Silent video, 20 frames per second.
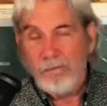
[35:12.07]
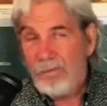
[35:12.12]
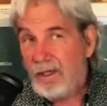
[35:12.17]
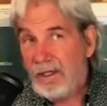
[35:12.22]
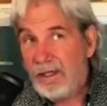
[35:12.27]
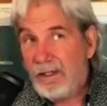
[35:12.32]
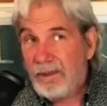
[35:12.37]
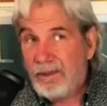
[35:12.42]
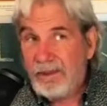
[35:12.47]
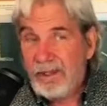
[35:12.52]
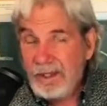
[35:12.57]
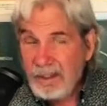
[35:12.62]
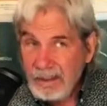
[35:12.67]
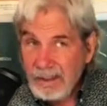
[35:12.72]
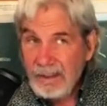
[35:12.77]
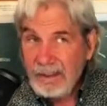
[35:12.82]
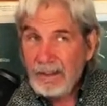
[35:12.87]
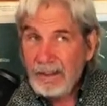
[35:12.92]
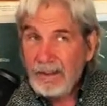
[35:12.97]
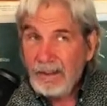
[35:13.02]
be a
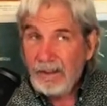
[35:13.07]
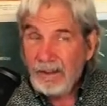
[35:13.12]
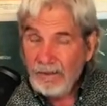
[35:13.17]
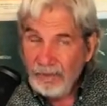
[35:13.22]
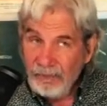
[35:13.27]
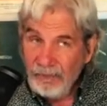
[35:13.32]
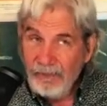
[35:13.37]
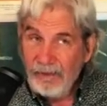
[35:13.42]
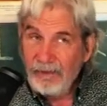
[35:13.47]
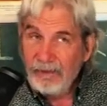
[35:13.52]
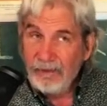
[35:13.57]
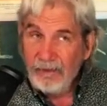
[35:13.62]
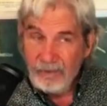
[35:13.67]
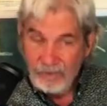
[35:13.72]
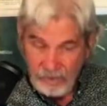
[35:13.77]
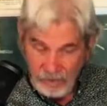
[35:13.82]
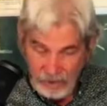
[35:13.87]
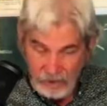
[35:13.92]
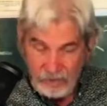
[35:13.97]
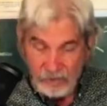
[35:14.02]
thinking that
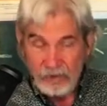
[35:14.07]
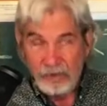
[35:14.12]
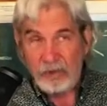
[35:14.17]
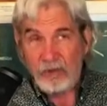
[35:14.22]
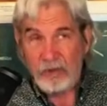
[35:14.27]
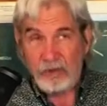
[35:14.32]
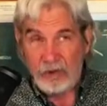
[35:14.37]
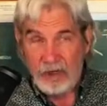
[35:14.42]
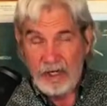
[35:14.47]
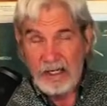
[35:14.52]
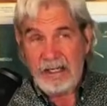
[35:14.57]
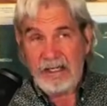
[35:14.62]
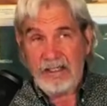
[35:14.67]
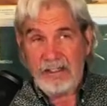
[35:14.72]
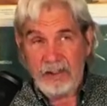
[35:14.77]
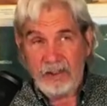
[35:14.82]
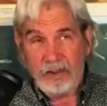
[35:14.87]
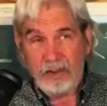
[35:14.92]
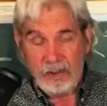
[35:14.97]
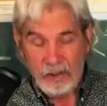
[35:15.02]
this is
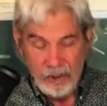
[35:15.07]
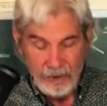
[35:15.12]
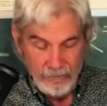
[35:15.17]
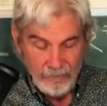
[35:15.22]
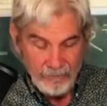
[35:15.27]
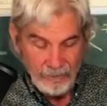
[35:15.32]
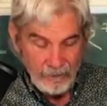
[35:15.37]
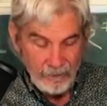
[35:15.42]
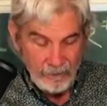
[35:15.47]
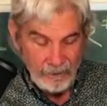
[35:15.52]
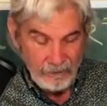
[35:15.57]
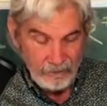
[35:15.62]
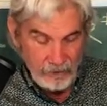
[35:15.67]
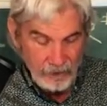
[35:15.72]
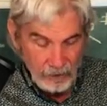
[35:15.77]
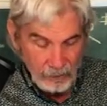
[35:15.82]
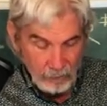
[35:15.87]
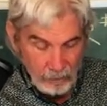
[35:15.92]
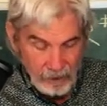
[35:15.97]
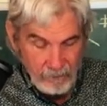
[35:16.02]
strange
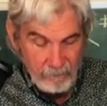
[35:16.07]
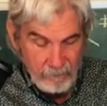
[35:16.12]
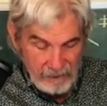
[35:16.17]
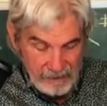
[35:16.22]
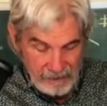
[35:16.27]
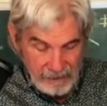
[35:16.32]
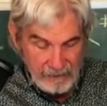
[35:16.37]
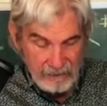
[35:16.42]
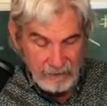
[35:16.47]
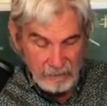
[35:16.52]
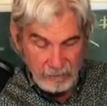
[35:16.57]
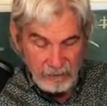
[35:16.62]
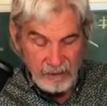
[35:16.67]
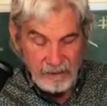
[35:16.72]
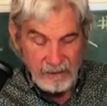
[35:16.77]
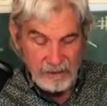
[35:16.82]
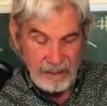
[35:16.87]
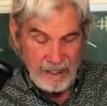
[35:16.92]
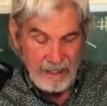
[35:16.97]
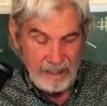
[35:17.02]
until we begin to
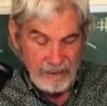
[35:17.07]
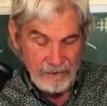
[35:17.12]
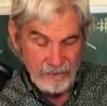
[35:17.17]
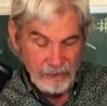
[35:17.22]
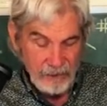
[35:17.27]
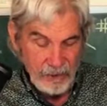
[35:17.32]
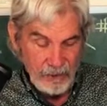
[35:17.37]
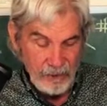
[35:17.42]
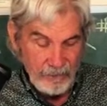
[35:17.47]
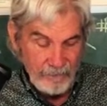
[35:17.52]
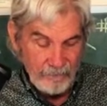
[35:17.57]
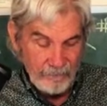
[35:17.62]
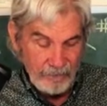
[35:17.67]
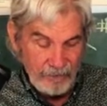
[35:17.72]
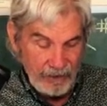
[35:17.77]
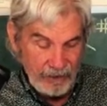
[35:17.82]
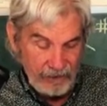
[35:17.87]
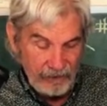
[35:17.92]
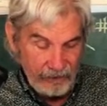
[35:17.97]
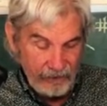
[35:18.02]
realize
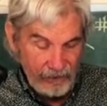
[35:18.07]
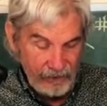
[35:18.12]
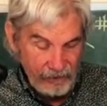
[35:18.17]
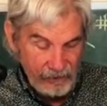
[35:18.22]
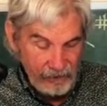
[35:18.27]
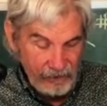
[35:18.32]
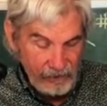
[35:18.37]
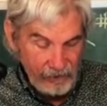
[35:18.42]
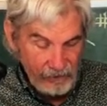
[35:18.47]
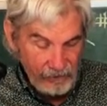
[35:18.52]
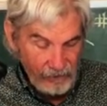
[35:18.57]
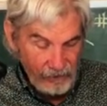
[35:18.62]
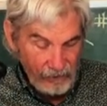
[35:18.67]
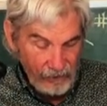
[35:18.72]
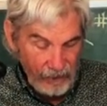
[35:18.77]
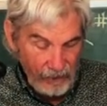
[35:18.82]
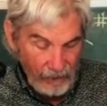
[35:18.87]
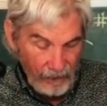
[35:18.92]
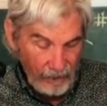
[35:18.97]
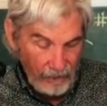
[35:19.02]
that this is
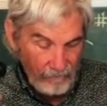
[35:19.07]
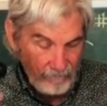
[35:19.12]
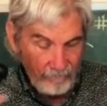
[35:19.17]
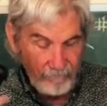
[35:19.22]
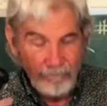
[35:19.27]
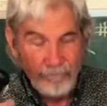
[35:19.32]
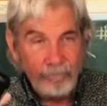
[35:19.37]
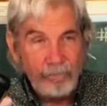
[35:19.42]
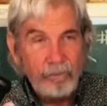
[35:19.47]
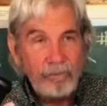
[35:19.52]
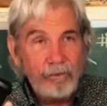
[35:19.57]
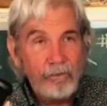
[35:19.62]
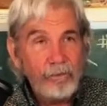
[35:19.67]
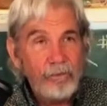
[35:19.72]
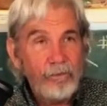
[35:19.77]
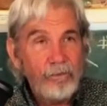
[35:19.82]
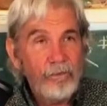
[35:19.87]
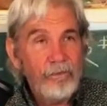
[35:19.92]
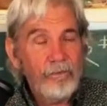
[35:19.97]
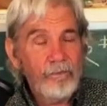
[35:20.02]
um,
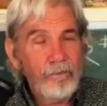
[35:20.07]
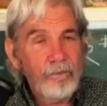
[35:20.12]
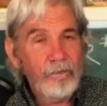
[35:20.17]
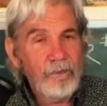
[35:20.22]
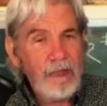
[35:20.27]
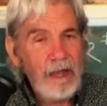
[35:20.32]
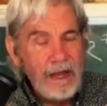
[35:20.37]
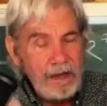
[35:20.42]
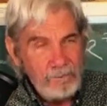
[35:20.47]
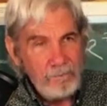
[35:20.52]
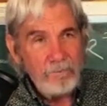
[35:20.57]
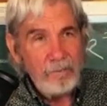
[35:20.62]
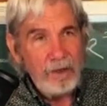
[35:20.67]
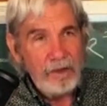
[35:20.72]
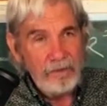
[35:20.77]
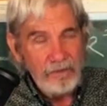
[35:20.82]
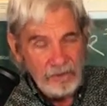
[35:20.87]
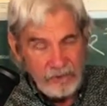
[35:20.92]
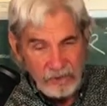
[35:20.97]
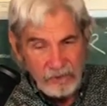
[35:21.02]
I'm
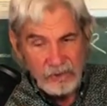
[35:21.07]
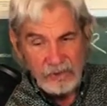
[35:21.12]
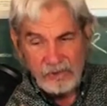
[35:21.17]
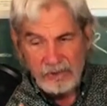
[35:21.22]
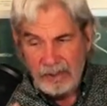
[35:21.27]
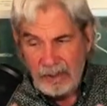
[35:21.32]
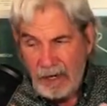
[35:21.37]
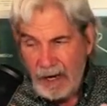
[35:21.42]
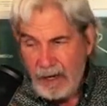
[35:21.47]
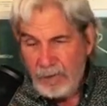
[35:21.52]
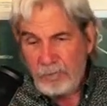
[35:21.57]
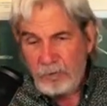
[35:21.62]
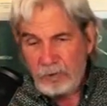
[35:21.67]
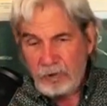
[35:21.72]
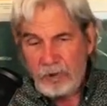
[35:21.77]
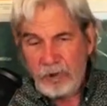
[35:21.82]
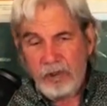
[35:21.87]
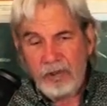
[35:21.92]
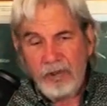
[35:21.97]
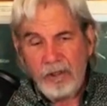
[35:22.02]
this is an
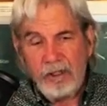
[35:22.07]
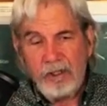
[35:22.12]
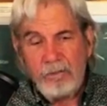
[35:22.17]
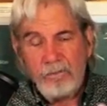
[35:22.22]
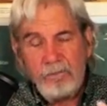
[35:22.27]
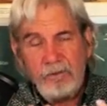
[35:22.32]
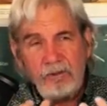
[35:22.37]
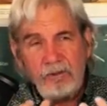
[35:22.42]
opportunity